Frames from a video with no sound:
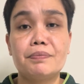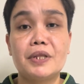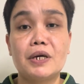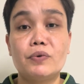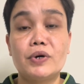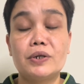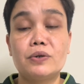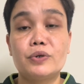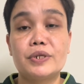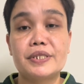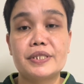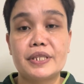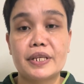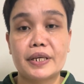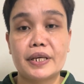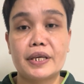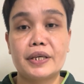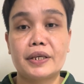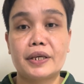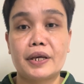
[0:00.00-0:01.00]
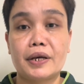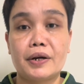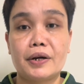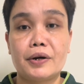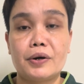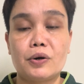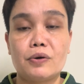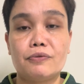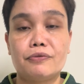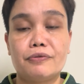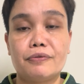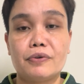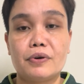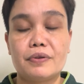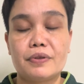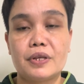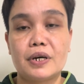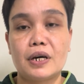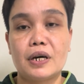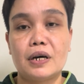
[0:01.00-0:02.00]
the one who is taking care of
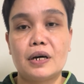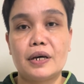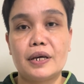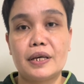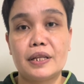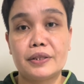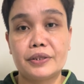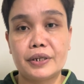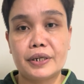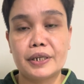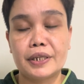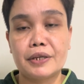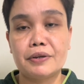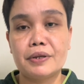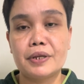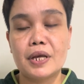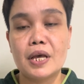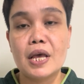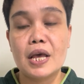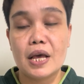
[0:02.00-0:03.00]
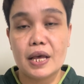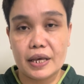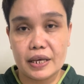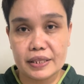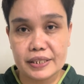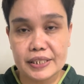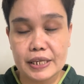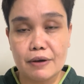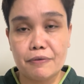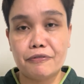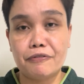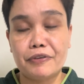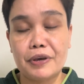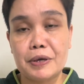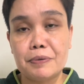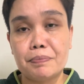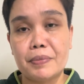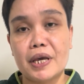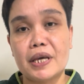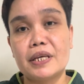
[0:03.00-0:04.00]
the elderly. It's a
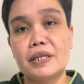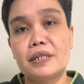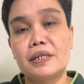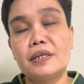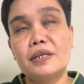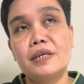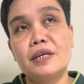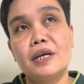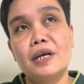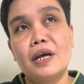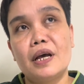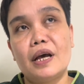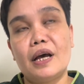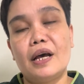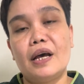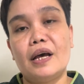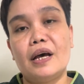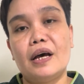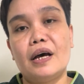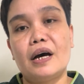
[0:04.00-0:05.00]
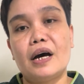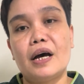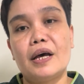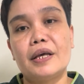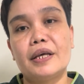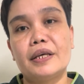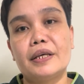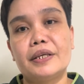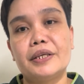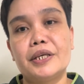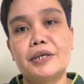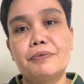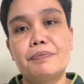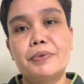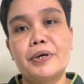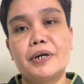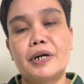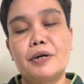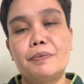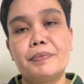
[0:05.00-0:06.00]
female. I give
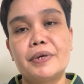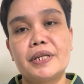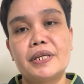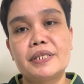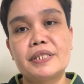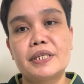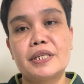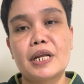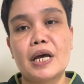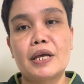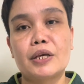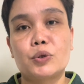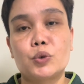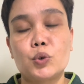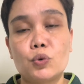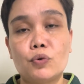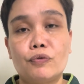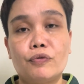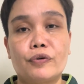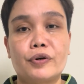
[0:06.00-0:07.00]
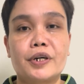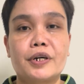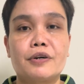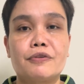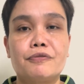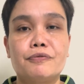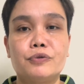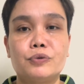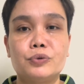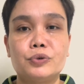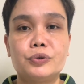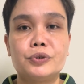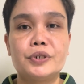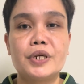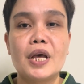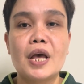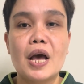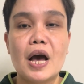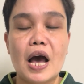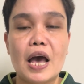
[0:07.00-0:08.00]
her medicine. I cook for her food.
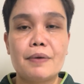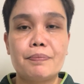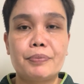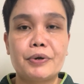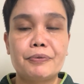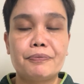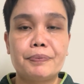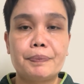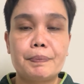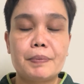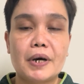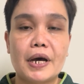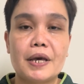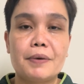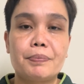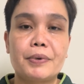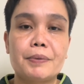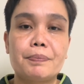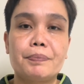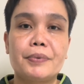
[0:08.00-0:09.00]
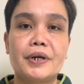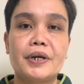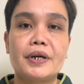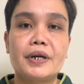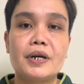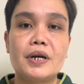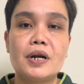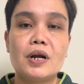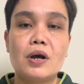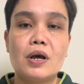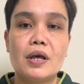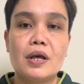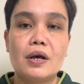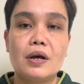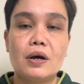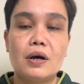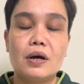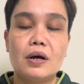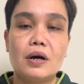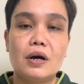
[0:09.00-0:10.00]
I prepare
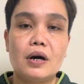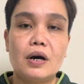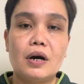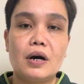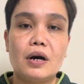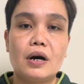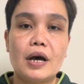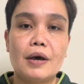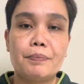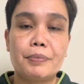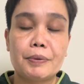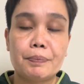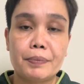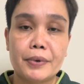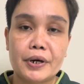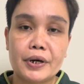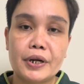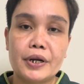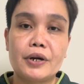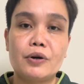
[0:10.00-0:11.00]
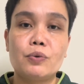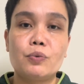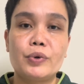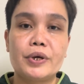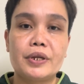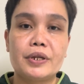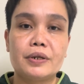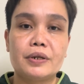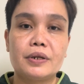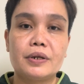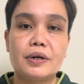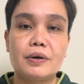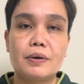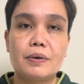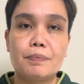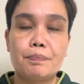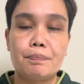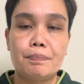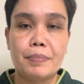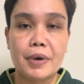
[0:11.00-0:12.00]
her when
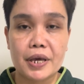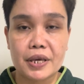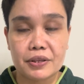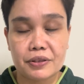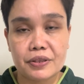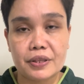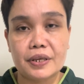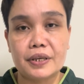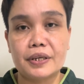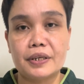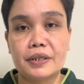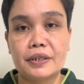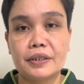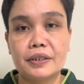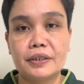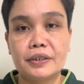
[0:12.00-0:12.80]
bathing